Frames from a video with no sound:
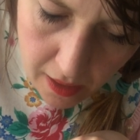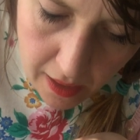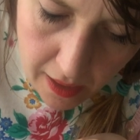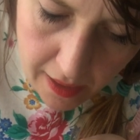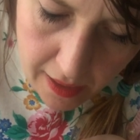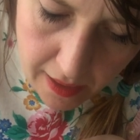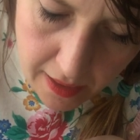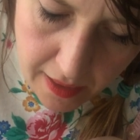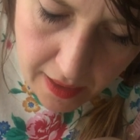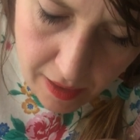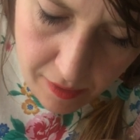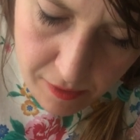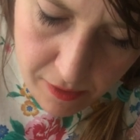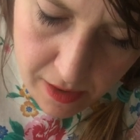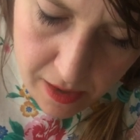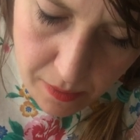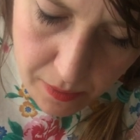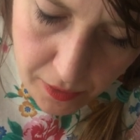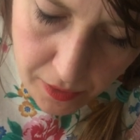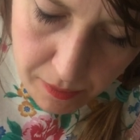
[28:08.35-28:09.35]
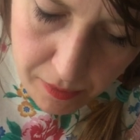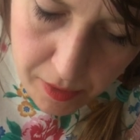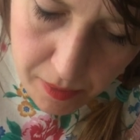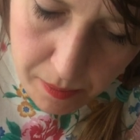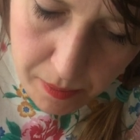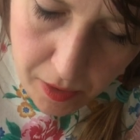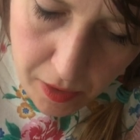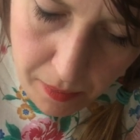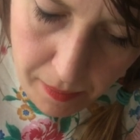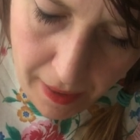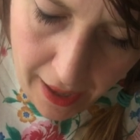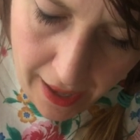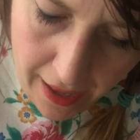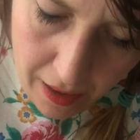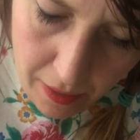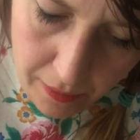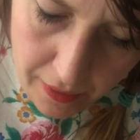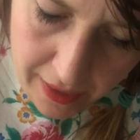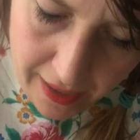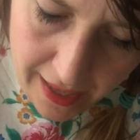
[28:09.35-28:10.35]
And like I said, I really want them to pop
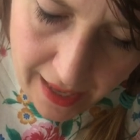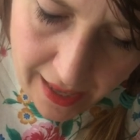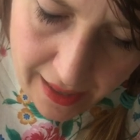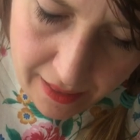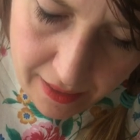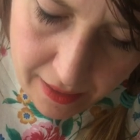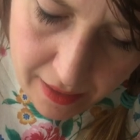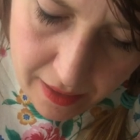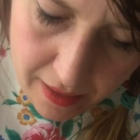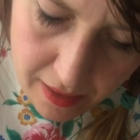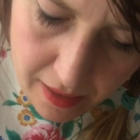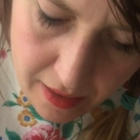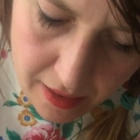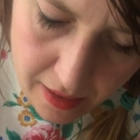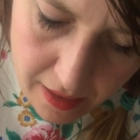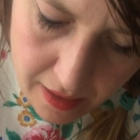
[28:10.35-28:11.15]
out against